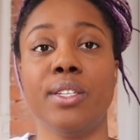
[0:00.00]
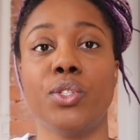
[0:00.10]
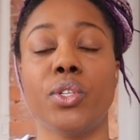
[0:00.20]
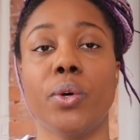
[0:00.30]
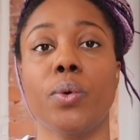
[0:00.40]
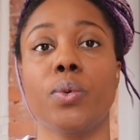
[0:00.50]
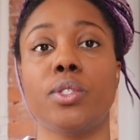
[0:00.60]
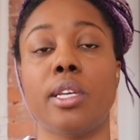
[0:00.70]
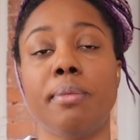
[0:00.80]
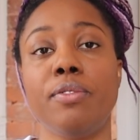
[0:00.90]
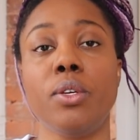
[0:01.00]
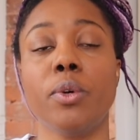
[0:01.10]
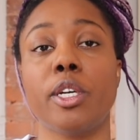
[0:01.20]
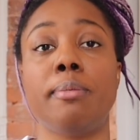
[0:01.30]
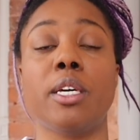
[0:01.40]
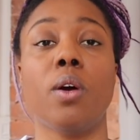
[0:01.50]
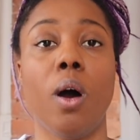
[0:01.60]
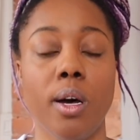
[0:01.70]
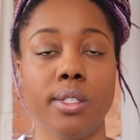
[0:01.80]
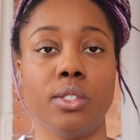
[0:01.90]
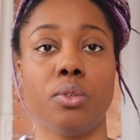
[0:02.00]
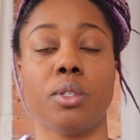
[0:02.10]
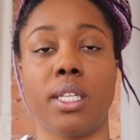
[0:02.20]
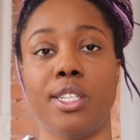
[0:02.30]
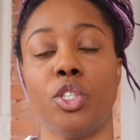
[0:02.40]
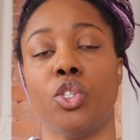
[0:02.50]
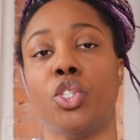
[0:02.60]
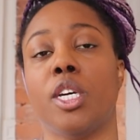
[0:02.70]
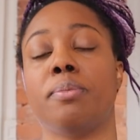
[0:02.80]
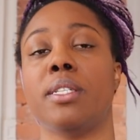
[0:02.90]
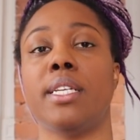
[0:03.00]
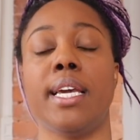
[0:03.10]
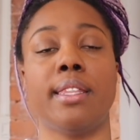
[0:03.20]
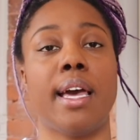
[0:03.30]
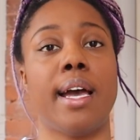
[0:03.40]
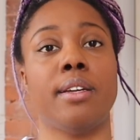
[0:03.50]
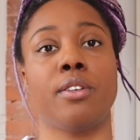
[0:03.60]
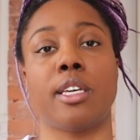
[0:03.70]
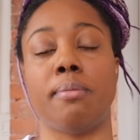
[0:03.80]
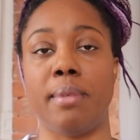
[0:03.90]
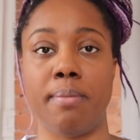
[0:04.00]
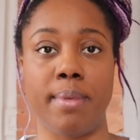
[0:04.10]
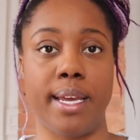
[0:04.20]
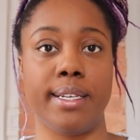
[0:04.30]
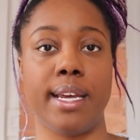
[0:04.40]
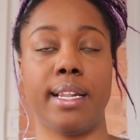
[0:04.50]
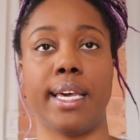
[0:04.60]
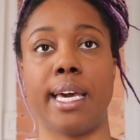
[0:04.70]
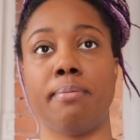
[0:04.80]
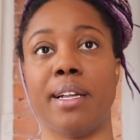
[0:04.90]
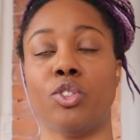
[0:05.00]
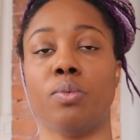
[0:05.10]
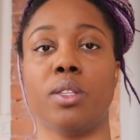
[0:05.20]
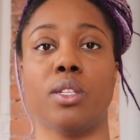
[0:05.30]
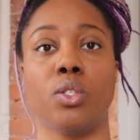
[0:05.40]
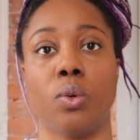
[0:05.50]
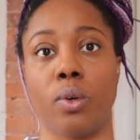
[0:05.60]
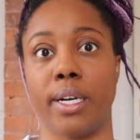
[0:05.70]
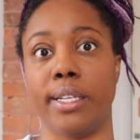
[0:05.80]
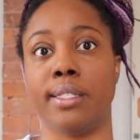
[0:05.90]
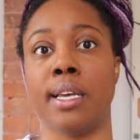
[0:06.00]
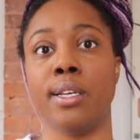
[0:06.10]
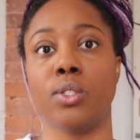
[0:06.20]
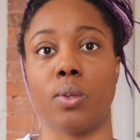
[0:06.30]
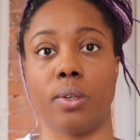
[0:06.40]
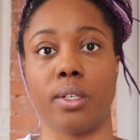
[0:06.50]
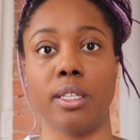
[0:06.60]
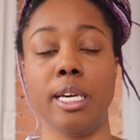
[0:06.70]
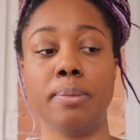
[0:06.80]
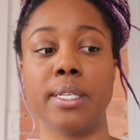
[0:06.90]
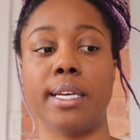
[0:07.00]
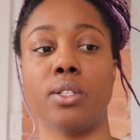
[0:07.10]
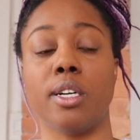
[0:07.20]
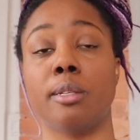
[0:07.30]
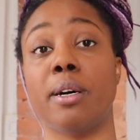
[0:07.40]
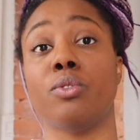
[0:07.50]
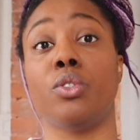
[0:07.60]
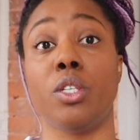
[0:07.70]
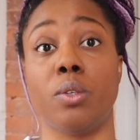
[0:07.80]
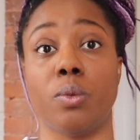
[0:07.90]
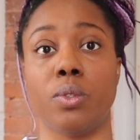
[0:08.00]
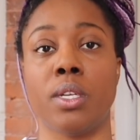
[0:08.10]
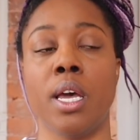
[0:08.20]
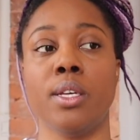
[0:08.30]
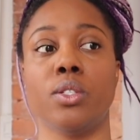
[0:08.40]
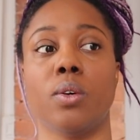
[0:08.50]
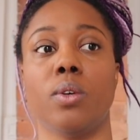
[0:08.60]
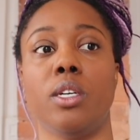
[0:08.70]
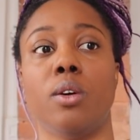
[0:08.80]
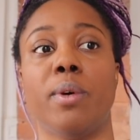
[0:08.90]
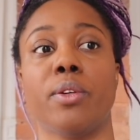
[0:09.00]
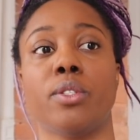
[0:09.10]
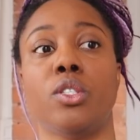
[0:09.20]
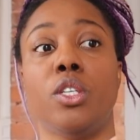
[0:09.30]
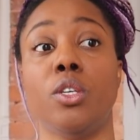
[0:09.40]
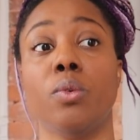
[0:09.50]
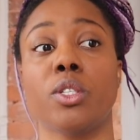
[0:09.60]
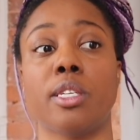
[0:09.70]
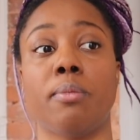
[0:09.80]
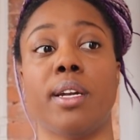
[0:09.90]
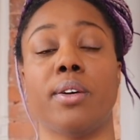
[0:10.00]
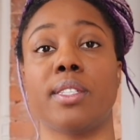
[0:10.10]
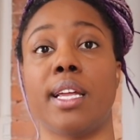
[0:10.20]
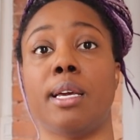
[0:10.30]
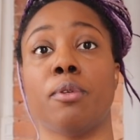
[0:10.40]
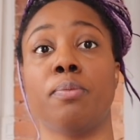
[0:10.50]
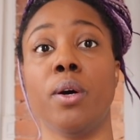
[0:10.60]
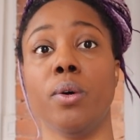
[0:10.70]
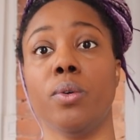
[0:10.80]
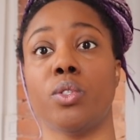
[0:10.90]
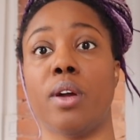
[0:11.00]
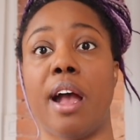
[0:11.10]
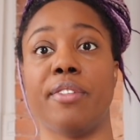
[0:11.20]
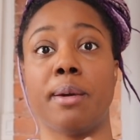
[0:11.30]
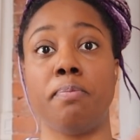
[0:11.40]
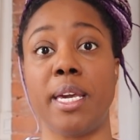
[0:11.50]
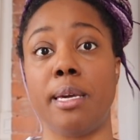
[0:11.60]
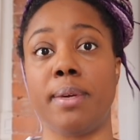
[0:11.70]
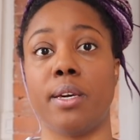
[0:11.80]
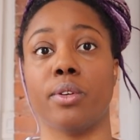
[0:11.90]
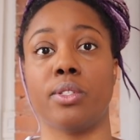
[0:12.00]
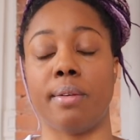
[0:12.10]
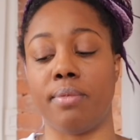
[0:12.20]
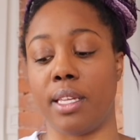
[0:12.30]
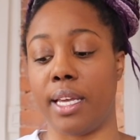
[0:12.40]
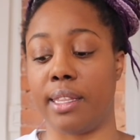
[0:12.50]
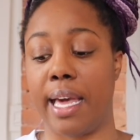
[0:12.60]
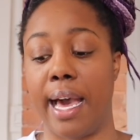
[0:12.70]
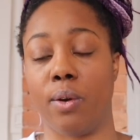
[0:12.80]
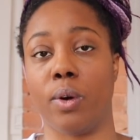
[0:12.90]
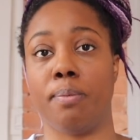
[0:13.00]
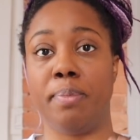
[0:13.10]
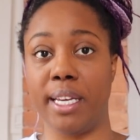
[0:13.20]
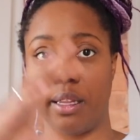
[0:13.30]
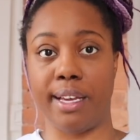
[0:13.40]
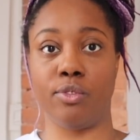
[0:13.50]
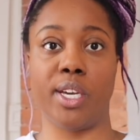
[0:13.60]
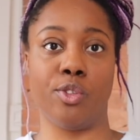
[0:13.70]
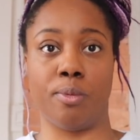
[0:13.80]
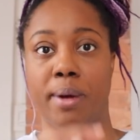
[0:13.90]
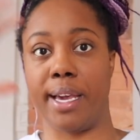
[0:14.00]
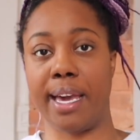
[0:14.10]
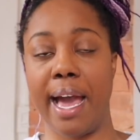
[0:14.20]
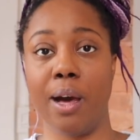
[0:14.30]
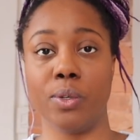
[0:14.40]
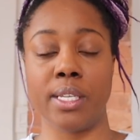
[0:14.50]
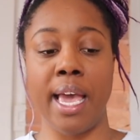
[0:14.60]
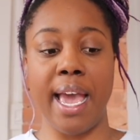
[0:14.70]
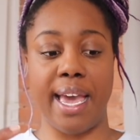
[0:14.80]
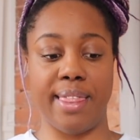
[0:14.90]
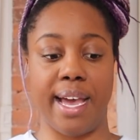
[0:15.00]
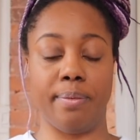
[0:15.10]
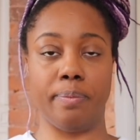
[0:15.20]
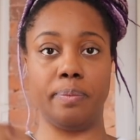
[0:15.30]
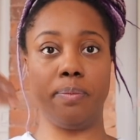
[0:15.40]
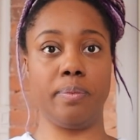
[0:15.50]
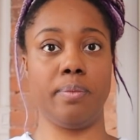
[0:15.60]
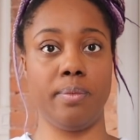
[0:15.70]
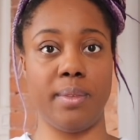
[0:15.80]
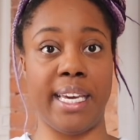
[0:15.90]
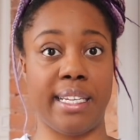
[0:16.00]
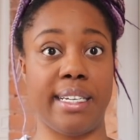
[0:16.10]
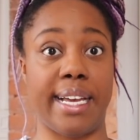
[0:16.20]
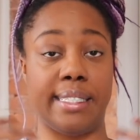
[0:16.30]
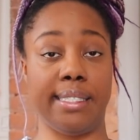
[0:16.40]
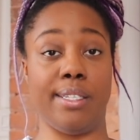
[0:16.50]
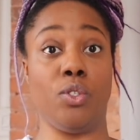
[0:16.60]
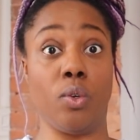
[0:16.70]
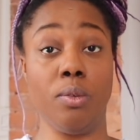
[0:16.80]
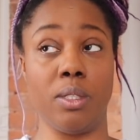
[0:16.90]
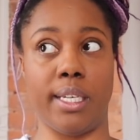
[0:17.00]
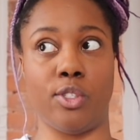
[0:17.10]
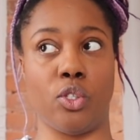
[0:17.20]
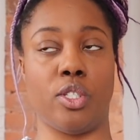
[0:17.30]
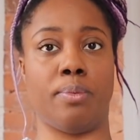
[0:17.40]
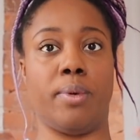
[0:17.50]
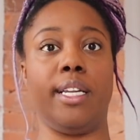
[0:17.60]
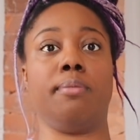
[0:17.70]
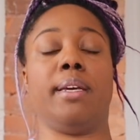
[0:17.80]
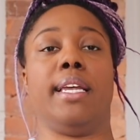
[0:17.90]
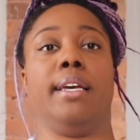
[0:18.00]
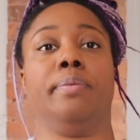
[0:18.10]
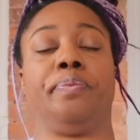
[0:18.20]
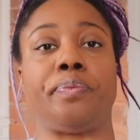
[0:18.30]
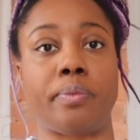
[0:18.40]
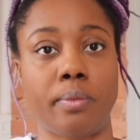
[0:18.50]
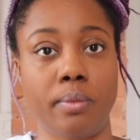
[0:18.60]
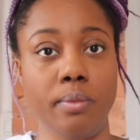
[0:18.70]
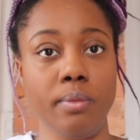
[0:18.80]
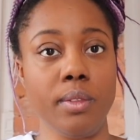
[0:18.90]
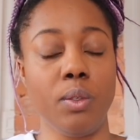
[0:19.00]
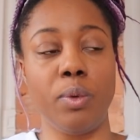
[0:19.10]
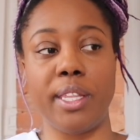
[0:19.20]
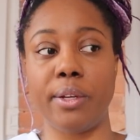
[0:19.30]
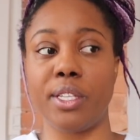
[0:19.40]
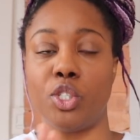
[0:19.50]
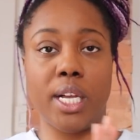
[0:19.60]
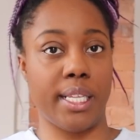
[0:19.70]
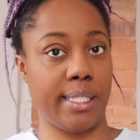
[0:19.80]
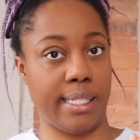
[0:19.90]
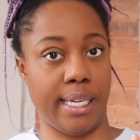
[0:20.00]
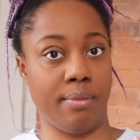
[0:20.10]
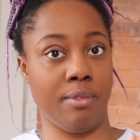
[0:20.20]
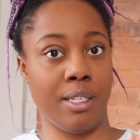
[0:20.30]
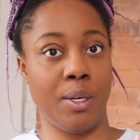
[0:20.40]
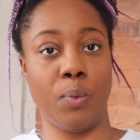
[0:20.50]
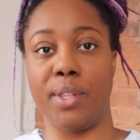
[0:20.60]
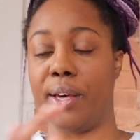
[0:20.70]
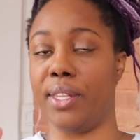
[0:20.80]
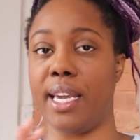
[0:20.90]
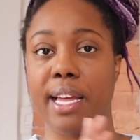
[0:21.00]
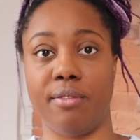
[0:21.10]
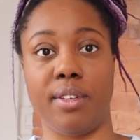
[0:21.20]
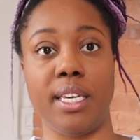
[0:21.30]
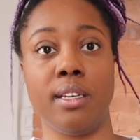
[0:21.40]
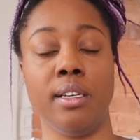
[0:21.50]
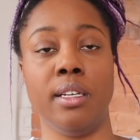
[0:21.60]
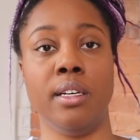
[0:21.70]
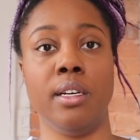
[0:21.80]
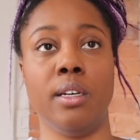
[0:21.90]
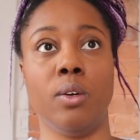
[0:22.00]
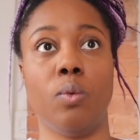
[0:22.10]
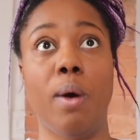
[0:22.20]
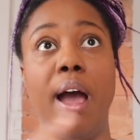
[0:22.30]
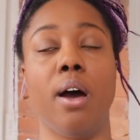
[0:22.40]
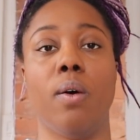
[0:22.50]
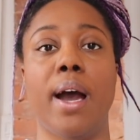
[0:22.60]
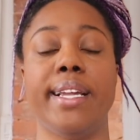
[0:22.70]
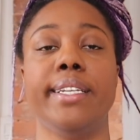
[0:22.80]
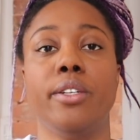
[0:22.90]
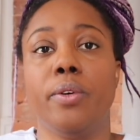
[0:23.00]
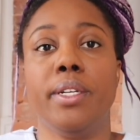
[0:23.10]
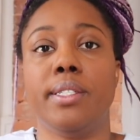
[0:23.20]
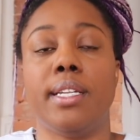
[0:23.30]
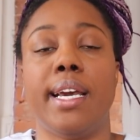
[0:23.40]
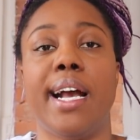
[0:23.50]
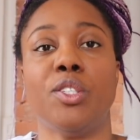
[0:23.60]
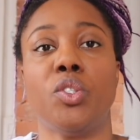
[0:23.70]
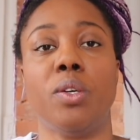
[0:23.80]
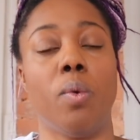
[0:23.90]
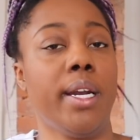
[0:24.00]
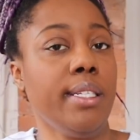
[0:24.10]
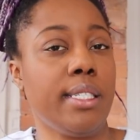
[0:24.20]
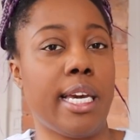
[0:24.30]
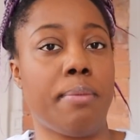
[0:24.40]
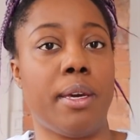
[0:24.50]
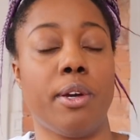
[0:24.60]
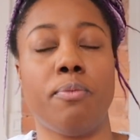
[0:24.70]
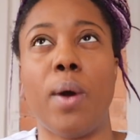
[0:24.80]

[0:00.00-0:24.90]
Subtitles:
So some of you are going to be called in your relationship to take that commitment. And like I mentioned with the Taurus solar eclipse, I talked about news. So, you know, whether it's you or someone else getting proposed or having a baby or something like that, or a big life change or buying a house, and that ignites in your relationship, wait a minute, without the jealousy, without the envy, wow, I didn't notice that I actually wanted to get married.